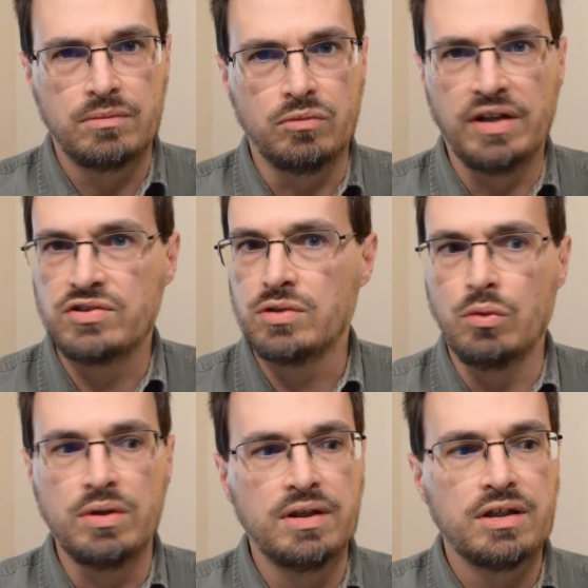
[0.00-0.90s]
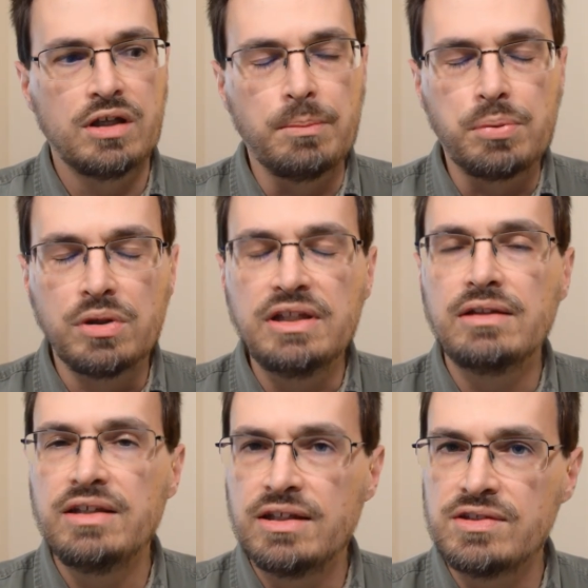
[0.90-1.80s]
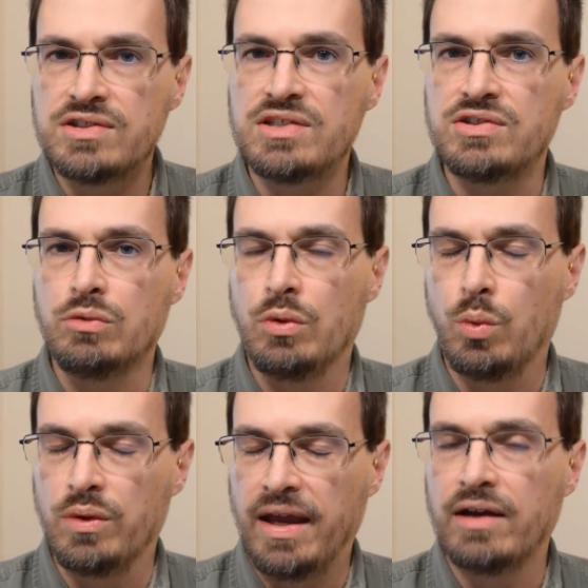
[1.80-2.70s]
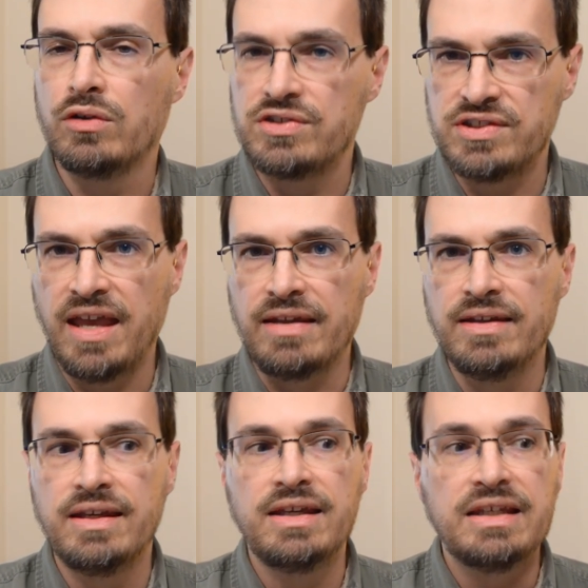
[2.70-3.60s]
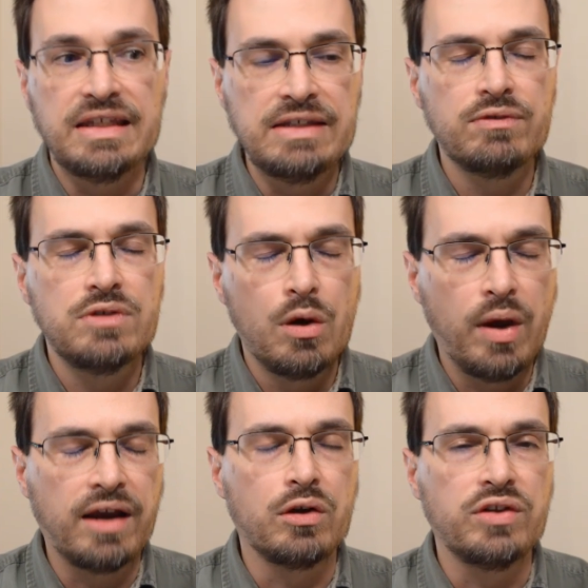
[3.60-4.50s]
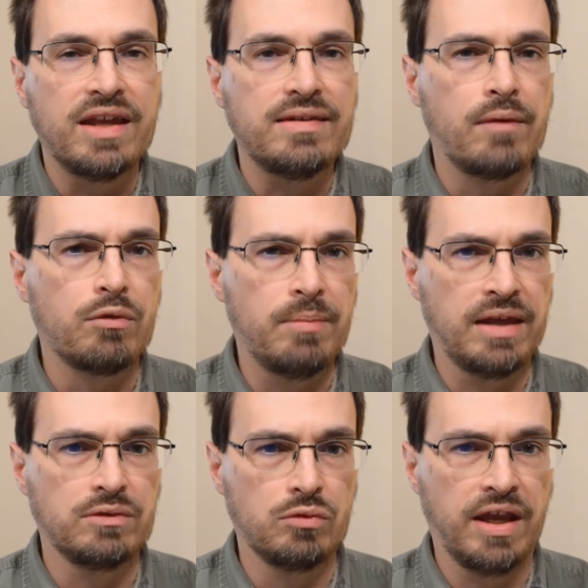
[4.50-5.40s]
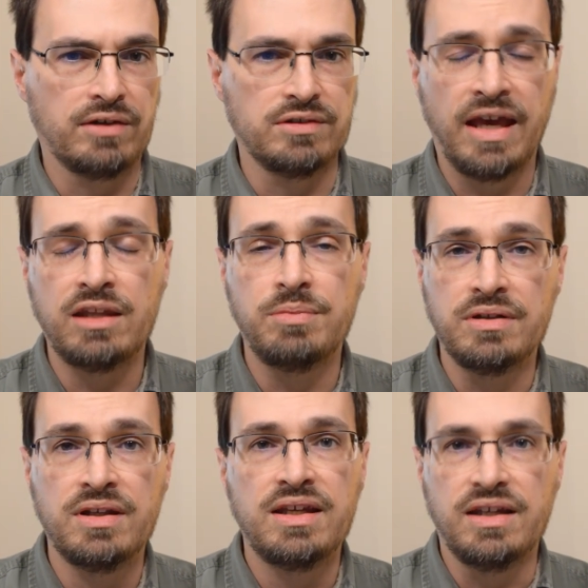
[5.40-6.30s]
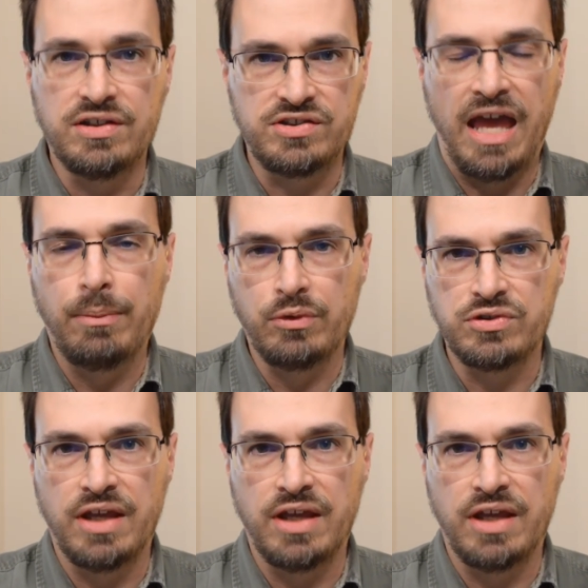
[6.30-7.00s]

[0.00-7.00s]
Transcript: Right? So completely consistent with what Harold said even though Harold had never met Grant, and that had been established.